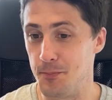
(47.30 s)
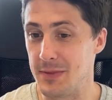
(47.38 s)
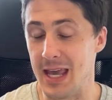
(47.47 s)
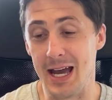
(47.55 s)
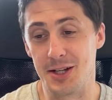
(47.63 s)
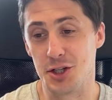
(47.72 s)

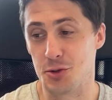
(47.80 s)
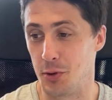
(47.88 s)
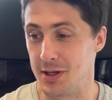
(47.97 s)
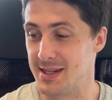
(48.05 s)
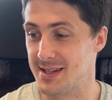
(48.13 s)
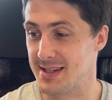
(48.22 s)
Yeah, just
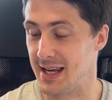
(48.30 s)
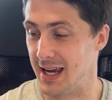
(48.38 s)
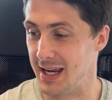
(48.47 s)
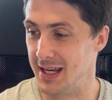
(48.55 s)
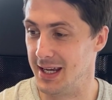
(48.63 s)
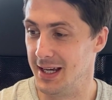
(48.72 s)
wanted to
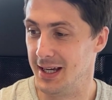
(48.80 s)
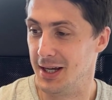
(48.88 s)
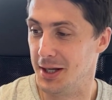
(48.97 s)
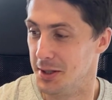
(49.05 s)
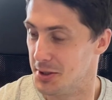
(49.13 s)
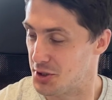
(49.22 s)
say,
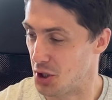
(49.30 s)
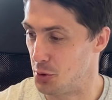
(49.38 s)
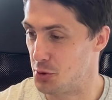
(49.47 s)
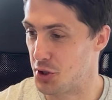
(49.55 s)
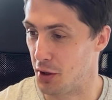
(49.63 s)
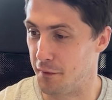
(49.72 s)

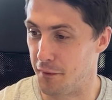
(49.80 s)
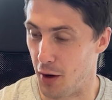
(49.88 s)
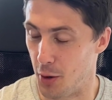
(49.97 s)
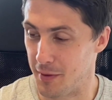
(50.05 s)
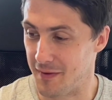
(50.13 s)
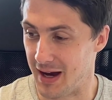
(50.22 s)
so
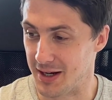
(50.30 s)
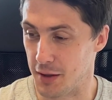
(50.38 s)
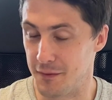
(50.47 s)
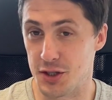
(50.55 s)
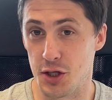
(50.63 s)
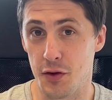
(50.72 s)
far we've had
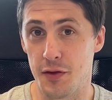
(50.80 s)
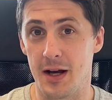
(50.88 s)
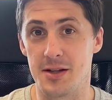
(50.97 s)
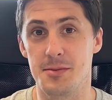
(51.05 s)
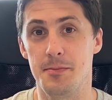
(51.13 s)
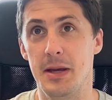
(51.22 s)
over
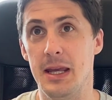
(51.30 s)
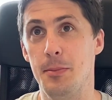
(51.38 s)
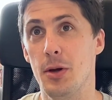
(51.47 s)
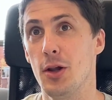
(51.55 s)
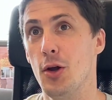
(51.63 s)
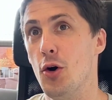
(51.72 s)
2,000
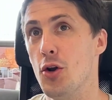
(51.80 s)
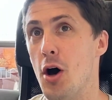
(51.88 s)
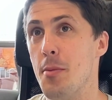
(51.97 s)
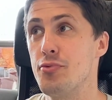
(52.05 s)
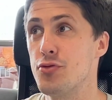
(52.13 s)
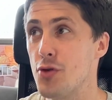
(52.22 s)
people on
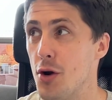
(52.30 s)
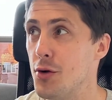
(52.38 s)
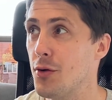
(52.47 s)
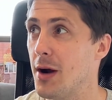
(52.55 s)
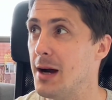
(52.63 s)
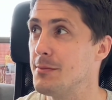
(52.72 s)
our
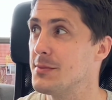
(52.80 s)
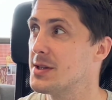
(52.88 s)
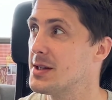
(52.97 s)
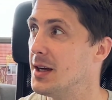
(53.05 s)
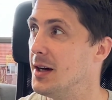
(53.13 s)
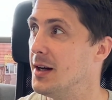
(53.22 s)

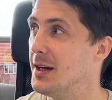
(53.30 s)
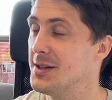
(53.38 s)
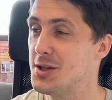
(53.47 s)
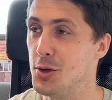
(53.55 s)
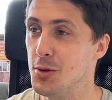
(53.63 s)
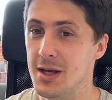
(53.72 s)
programs in
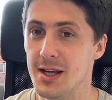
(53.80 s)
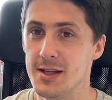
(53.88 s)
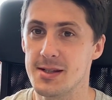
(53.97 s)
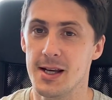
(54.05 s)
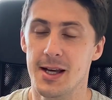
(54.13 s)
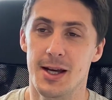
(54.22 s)
2
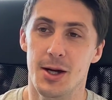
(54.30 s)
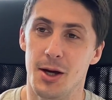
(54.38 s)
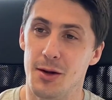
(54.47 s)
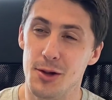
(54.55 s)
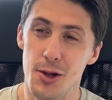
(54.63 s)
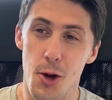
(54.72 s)
years.
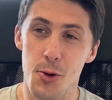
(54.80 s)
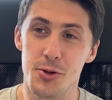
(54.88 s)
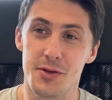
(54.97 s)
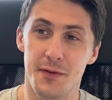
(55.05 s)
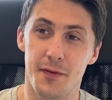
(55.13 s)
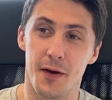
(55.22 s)

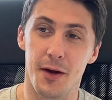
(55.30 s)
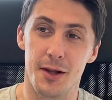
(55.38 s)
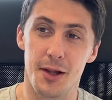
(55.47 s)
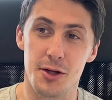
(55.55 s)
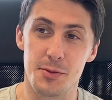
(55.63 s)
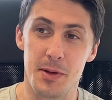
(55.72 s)
Loads of
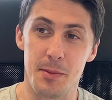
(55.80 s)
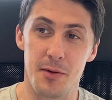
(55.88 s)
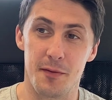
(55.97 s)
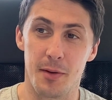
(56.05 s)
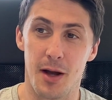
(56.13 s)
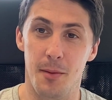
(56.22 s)
people
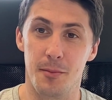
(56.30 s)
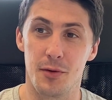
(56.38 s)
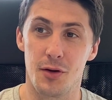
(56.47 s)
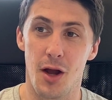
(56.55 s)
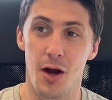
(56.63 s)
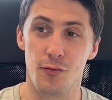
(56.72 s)
have
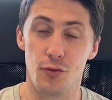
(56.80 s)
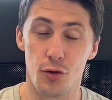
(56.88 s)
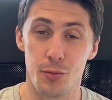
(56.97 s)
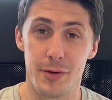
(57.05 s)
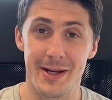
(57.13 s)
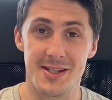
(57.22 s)
become
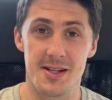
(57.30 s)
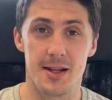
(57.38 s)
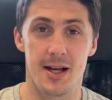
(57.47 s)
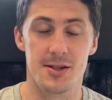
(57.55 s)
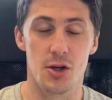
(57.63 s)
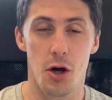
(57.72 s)
Royal Marines in
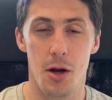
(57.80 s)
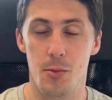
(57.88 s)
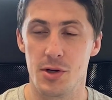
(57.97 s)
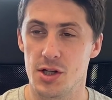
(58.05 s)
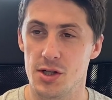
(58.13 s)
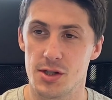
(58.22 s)
that time,
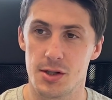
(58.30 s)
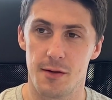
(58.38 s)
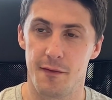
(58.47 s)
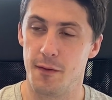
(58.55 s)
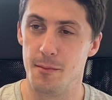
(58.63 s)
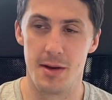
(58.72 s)
which is
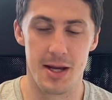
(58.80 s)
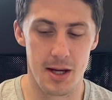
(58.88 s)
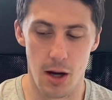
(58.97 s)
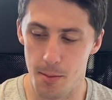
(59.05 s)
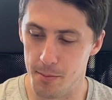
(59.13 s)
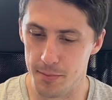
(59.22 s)
for
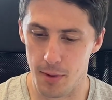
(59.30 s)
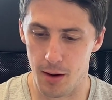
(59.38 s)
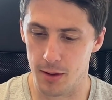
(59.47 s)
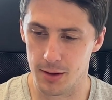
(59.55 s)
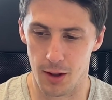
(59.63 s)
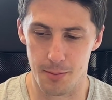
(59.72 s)
me,
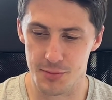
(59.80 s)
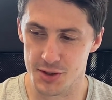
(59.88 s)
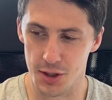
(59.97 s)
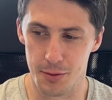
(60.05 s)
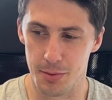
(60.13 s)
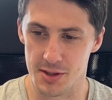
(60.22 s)
I'm
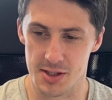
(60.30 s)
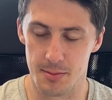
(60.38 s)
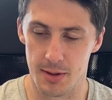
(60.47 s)
so buzzing